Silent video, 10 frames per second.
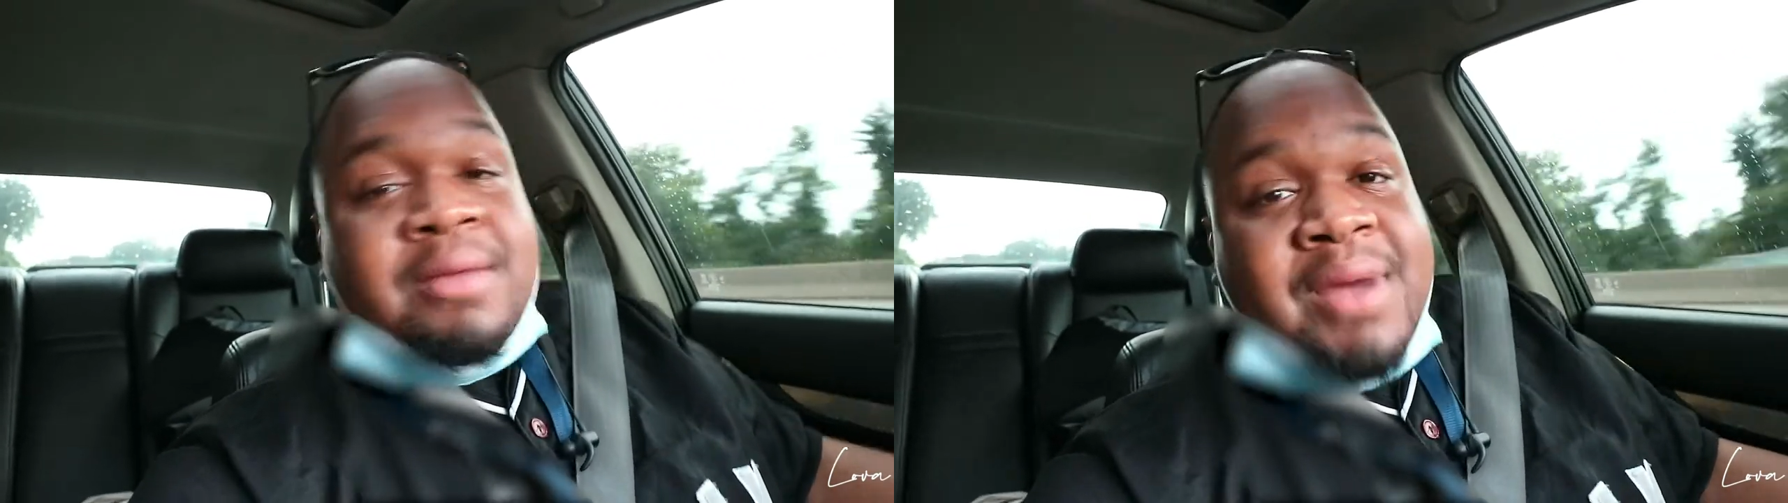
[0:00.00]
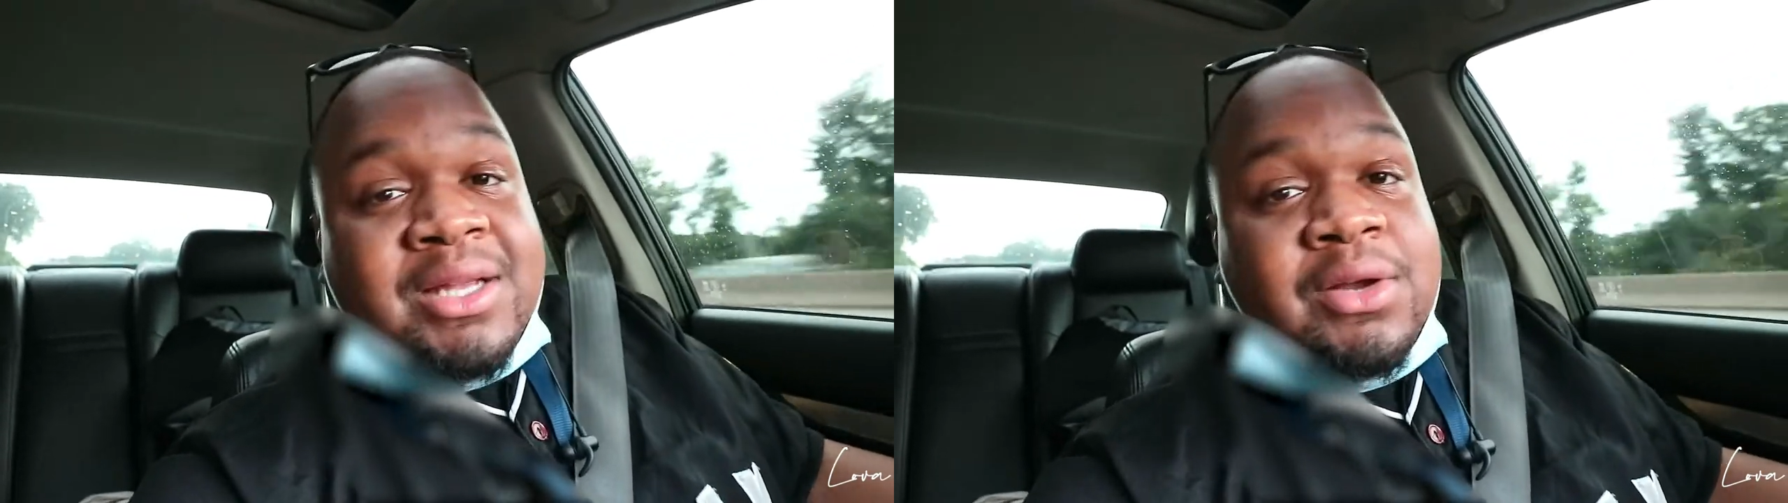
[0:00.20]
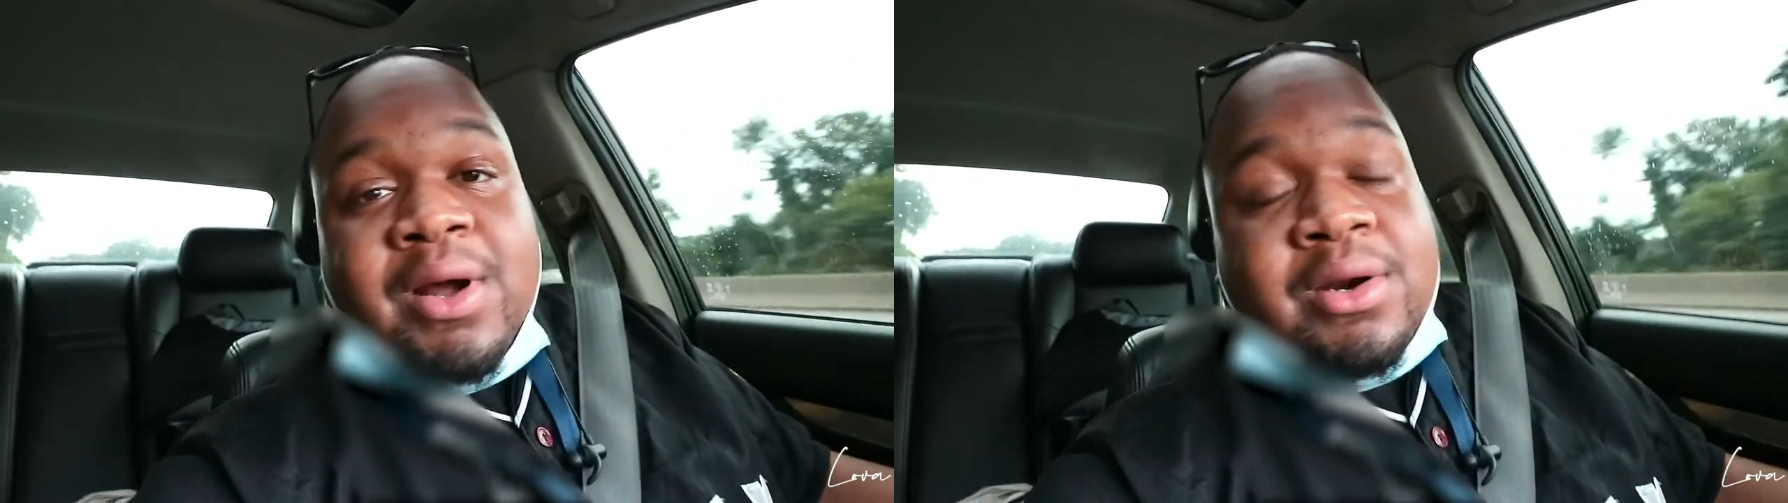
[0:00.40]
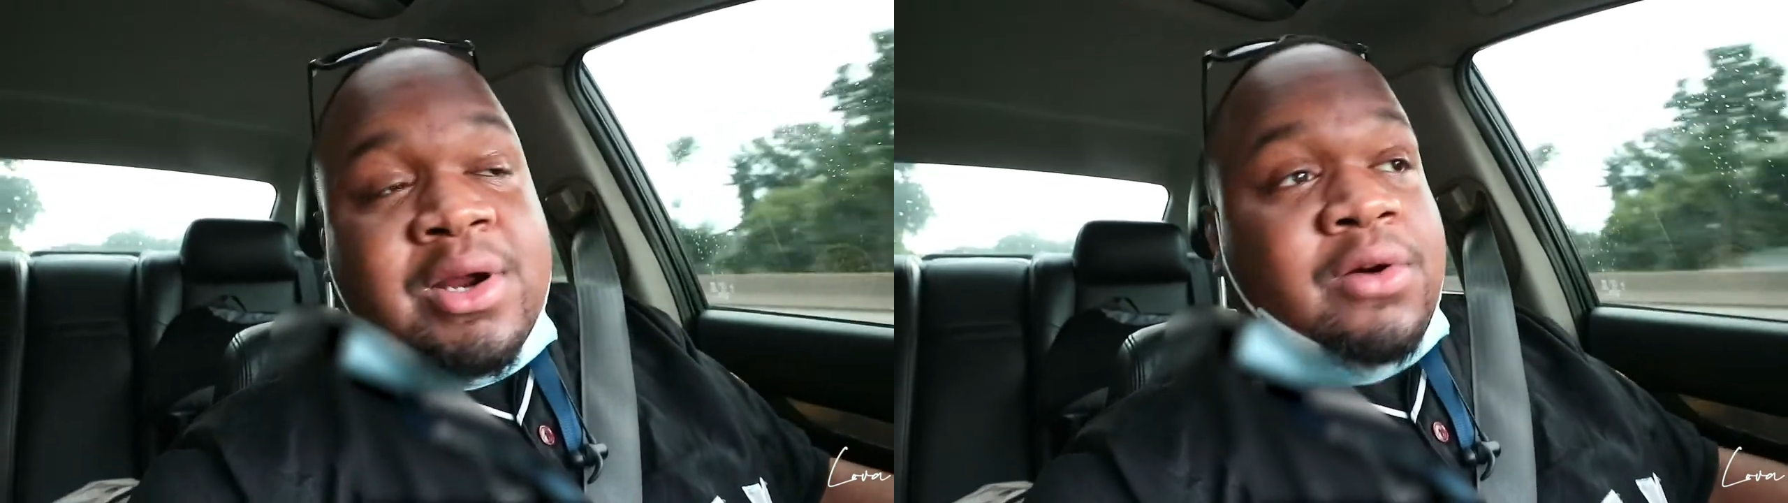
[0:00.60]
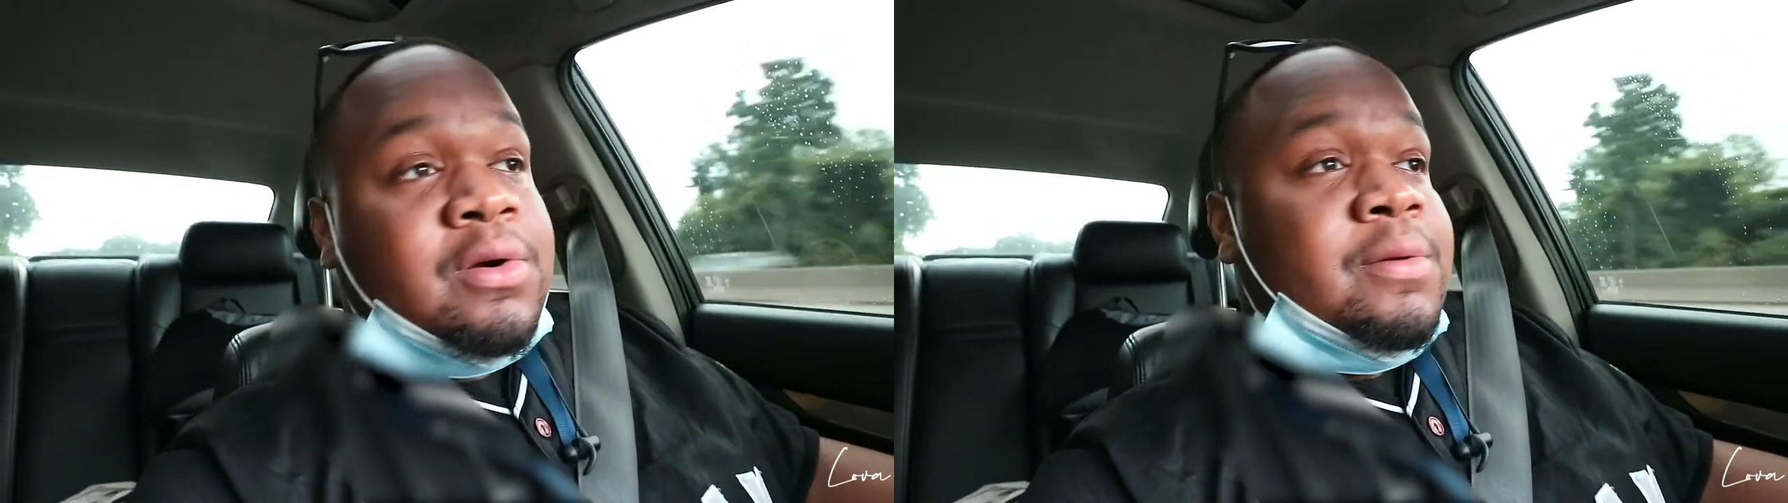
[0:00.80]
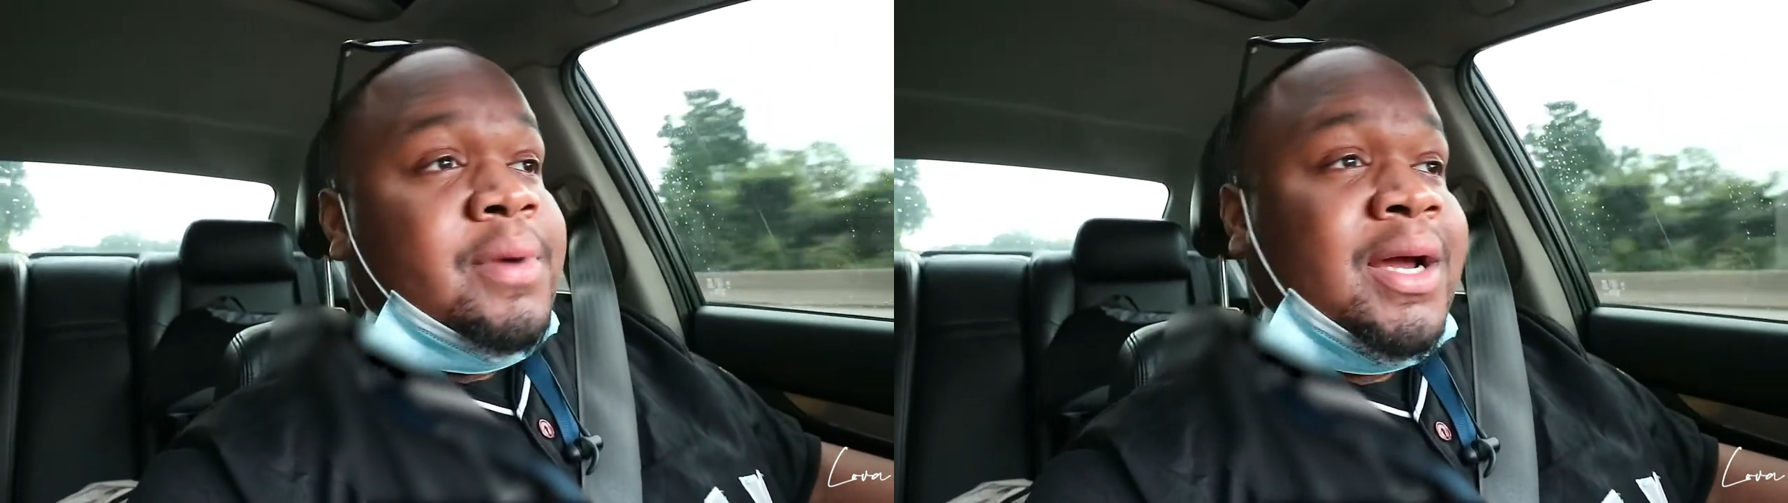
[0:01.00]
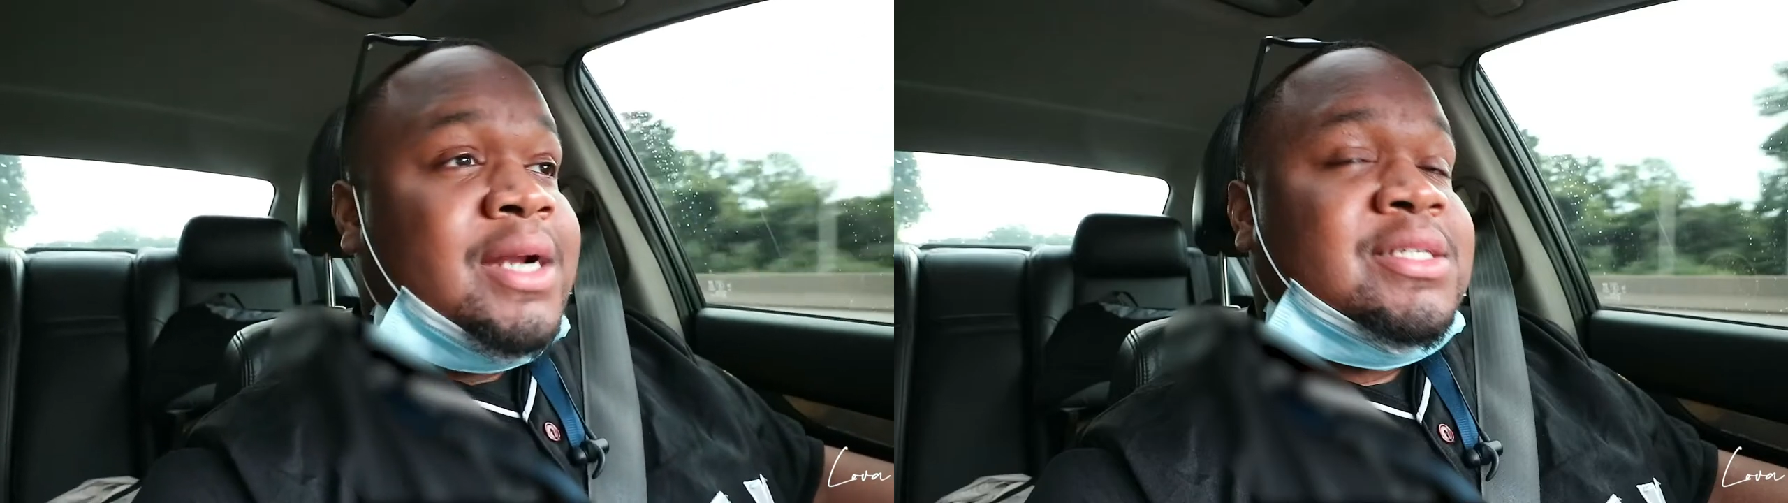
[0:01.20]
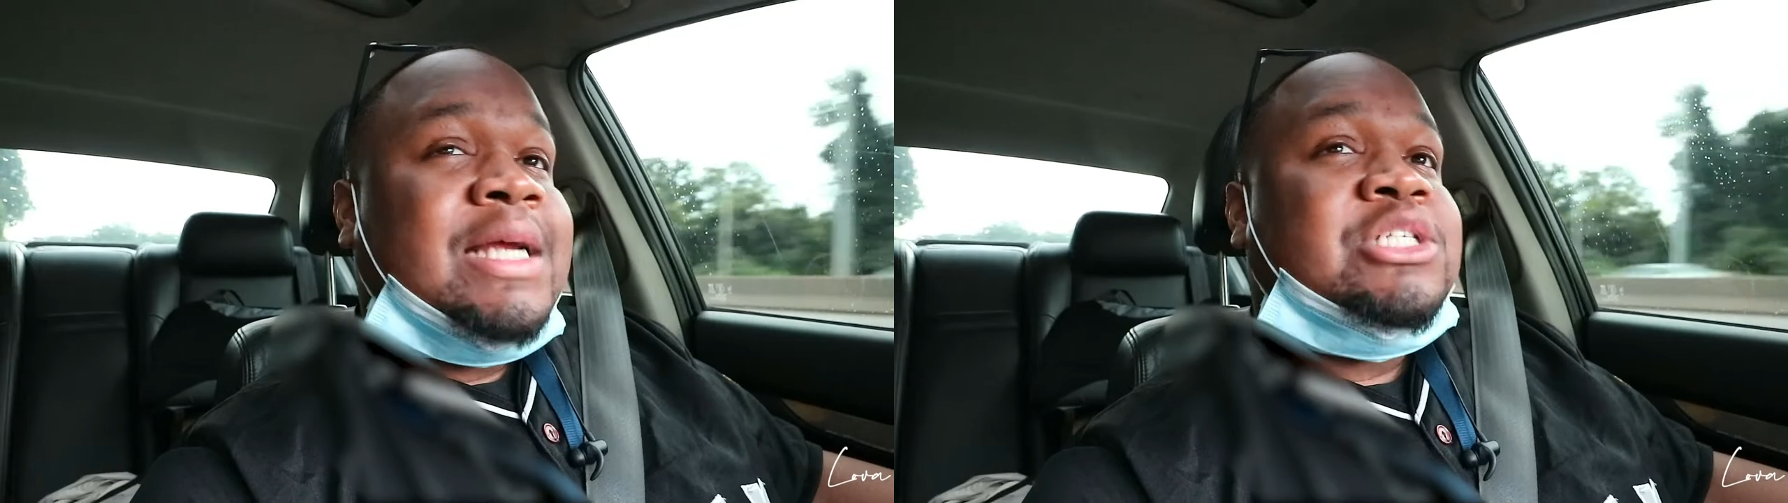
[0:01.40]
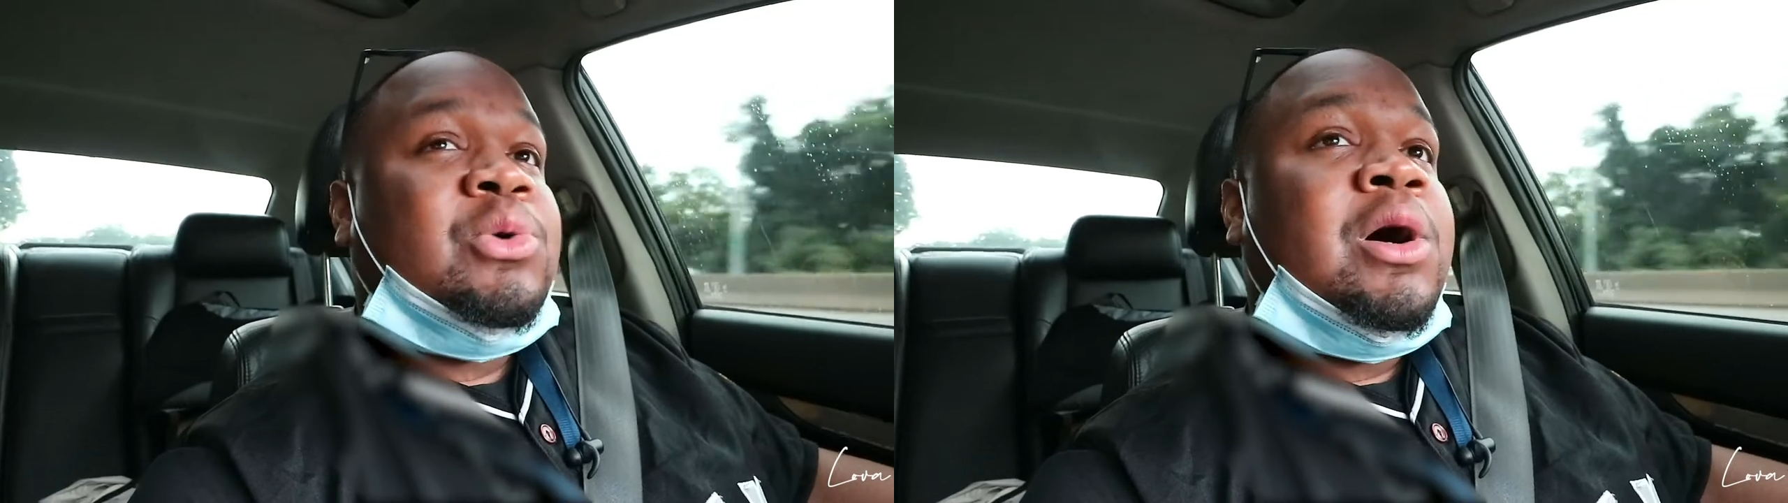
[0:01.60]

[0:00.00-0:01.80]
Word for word: They might though, I don't know. But I got a size